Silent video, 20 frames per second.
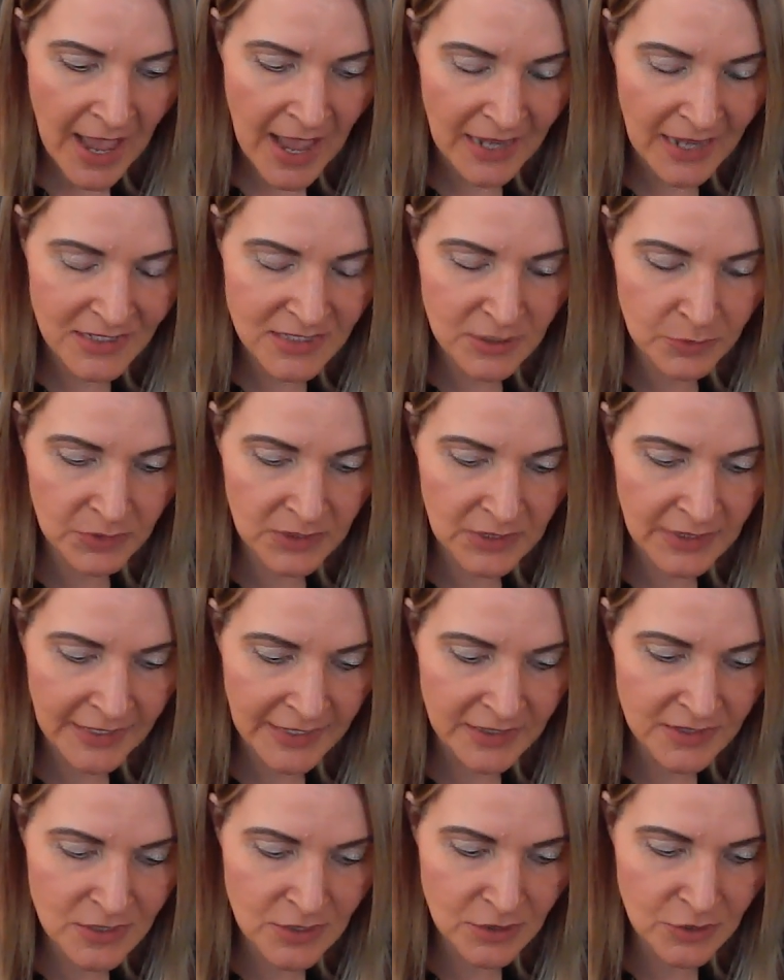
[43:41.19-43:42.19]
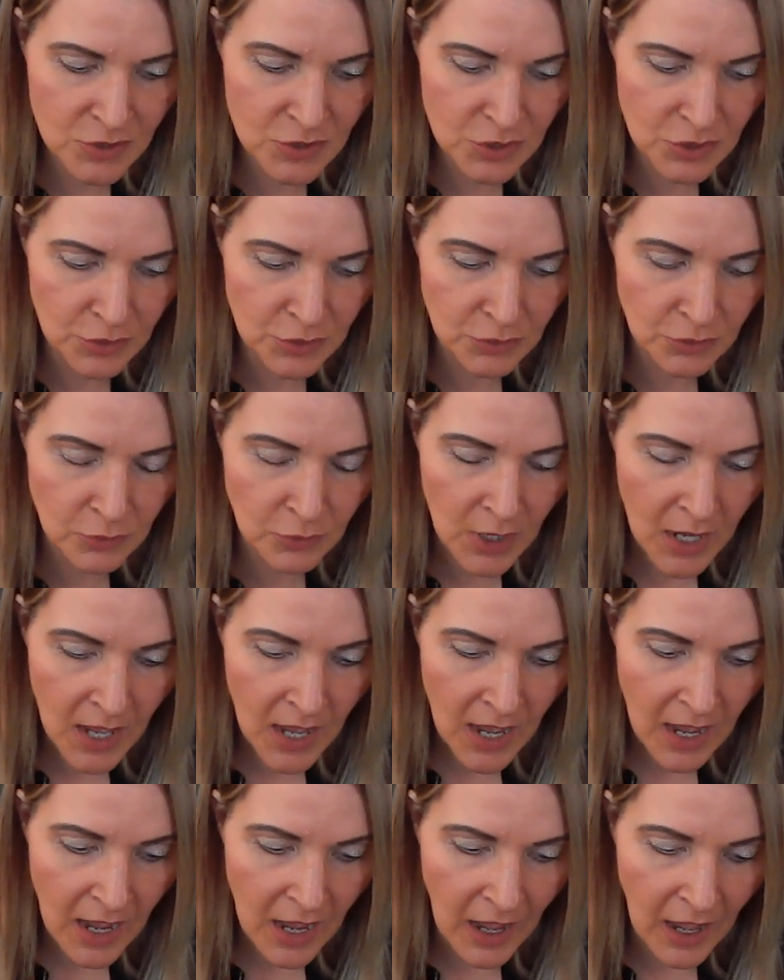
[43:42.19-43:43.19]
as it relates to
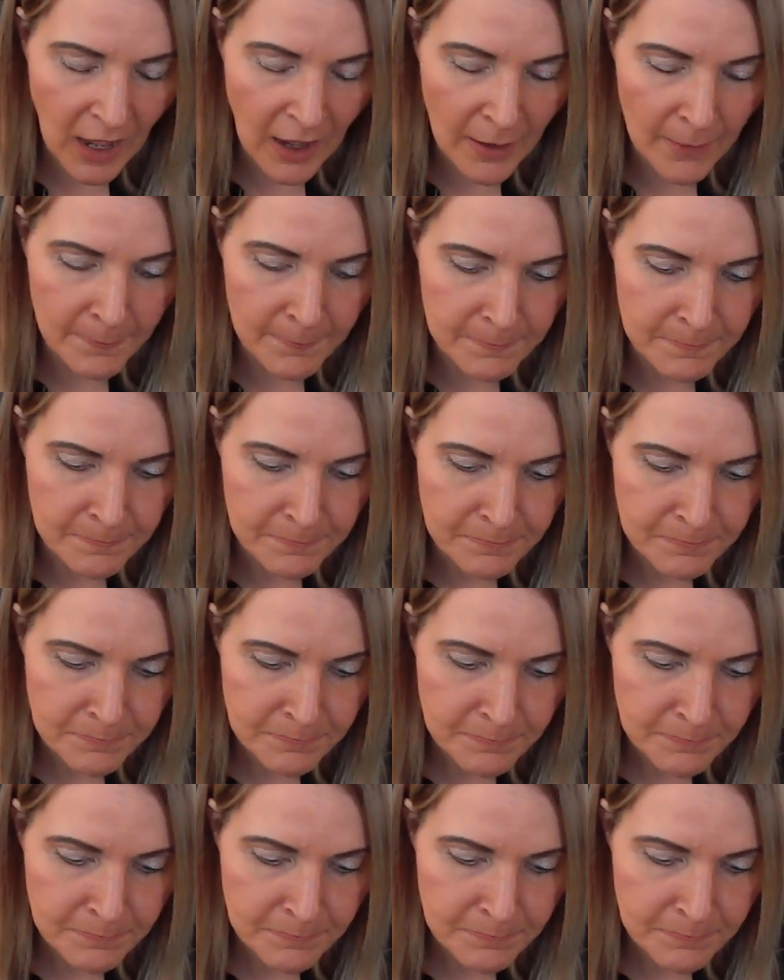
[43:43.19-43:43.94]
um,